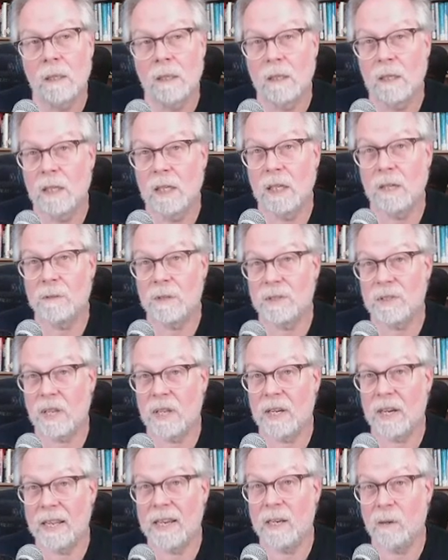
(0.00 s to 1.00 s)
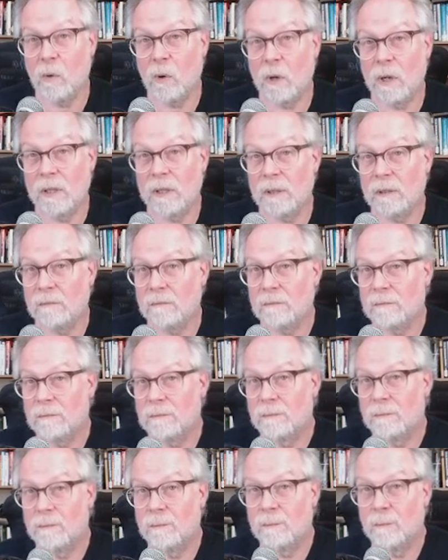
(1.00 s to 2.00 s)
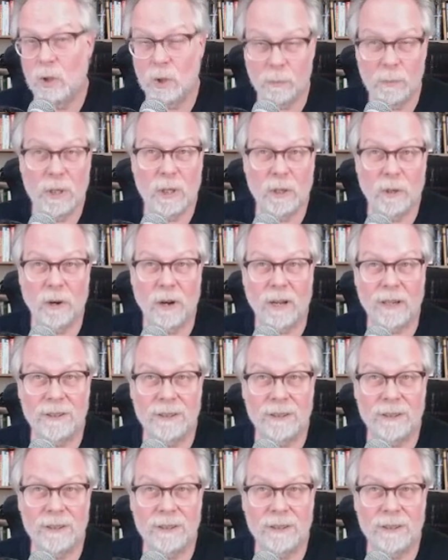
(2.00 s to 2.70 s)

If you said 81, you'd be correct.